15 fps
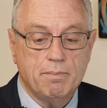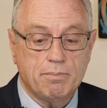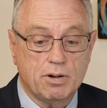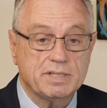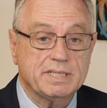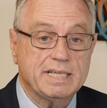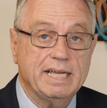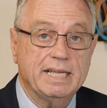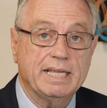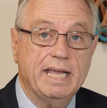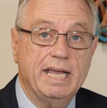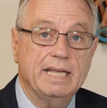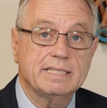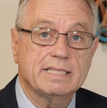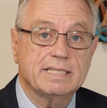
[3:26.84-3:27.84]
Prostate
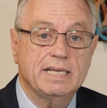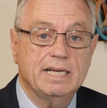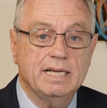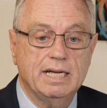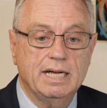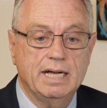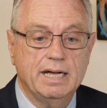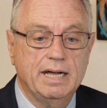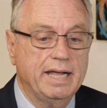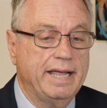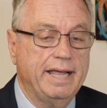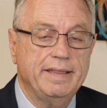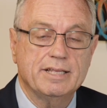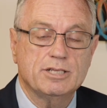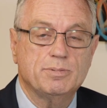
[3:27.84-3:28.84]
cancer,
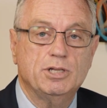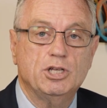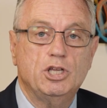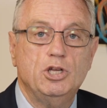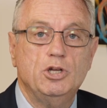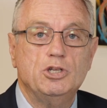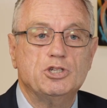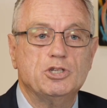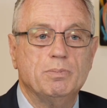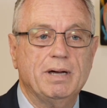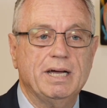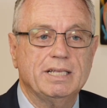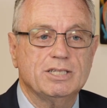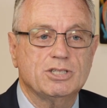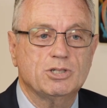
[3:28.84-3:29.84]
again, there's been a huge
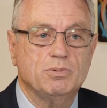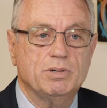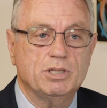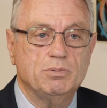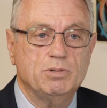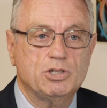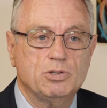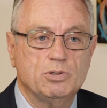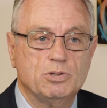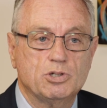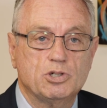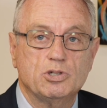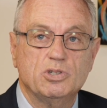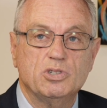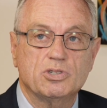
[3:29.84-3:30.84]
debate as to whether we should or
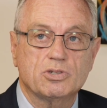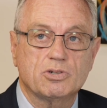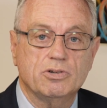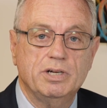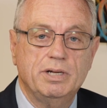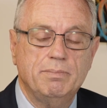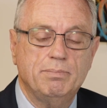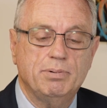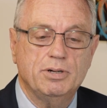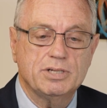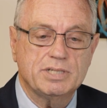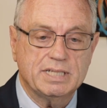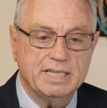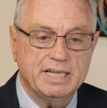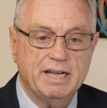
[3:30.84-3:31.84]
shouldn't screen.
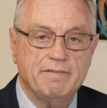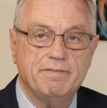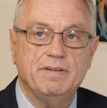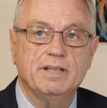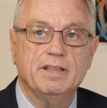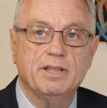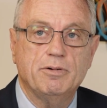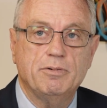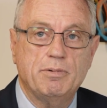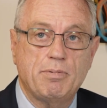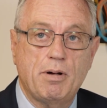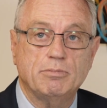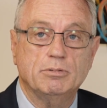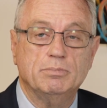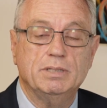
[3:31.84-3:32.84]
Personally, I feel that we
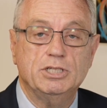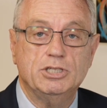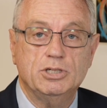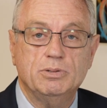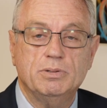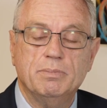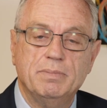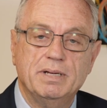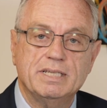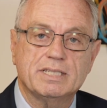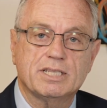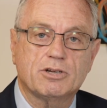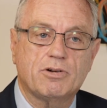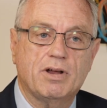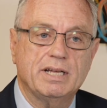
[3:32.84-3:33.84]
probably do. It
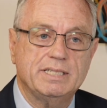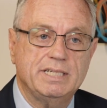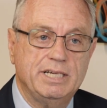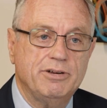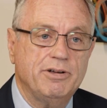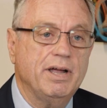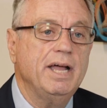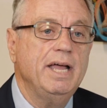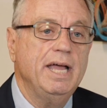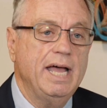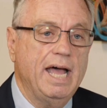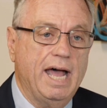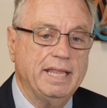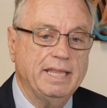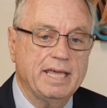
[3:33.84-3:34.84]
meets the criteria.
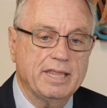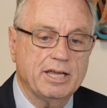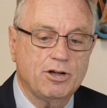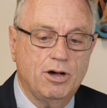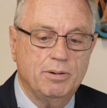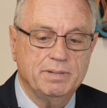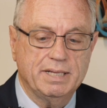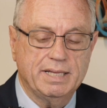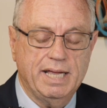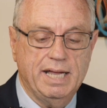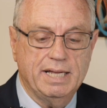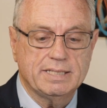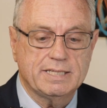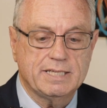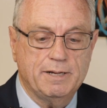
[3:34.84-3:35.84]
Another common
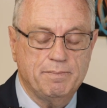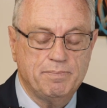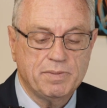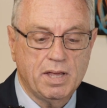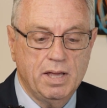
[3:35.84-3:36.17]
cancer.